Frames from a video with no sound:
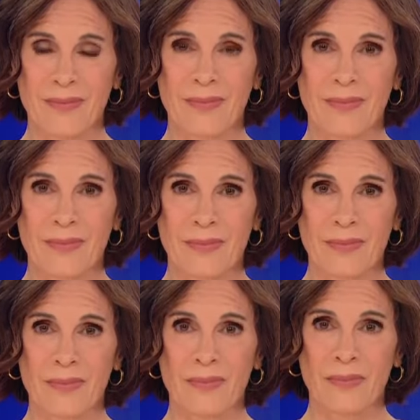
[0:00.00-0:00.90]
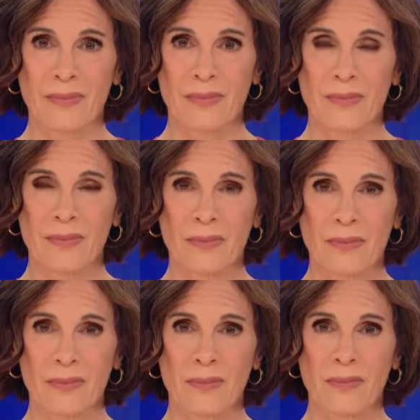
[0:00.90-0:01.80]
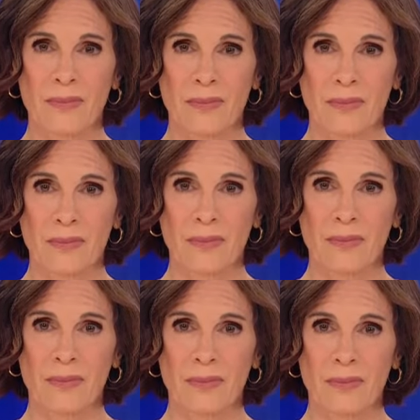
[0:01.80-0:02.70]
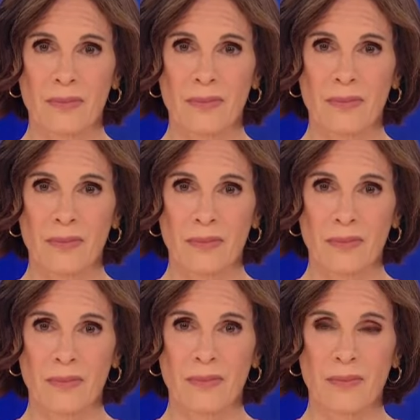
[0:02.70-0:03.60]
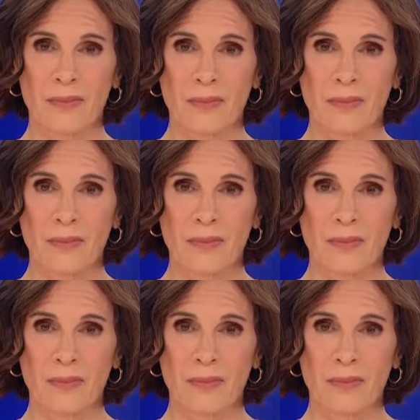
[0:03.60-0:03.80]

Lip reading: The person shown says nothing.